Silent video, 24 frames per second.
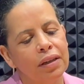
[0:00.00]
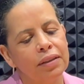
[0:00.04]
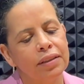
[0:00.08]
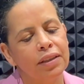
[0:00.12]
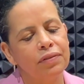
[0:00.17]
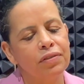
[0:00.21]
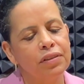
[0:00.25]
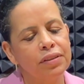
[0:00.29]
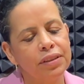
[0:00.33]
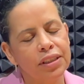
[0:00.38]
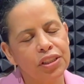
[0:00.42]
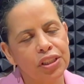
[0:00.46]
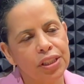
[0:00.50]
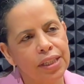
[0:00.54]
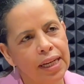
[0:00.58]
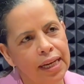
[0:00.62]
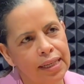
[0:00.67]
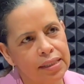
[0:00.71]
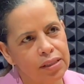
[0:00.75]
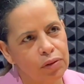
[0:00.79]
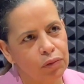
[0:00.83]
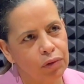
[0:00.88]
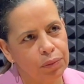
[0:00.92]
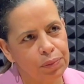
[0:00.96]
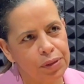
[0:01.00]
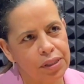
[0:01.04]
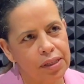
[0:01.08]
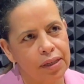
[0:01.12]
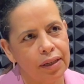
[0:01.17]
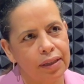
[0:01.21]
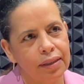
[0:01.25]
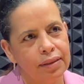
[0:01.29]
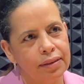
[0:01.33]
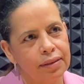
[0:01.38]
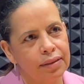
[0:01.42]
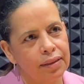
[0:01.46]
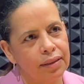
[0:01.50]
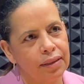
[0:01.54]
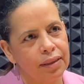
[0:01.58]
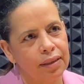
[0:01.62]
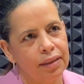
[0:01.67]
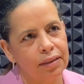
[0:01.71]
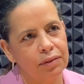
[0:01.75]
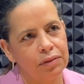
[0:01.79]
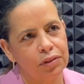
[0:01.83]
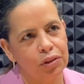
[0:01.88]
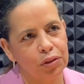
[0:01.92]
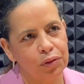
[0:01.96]
the foundation has a website,
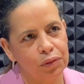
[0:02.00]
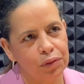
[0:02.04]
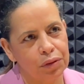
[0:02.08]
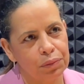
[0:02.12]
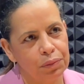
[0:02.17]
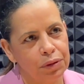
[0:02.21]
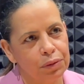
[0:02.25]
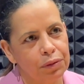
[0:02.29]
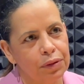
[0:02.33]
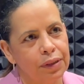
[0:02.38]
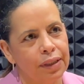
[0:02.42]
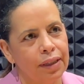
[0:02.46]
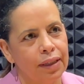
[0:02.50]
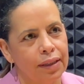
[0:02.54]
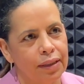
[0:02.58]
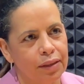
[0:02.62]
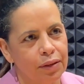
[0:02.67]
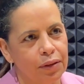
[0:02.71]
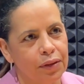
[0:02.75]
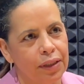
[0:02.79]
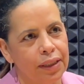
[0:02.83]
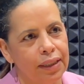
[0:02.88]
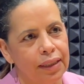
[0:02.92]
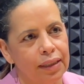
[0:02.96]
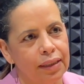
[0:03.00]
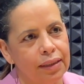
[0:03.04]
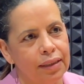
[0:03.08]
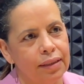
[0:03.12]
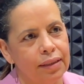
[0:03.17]
so where people can go in. And,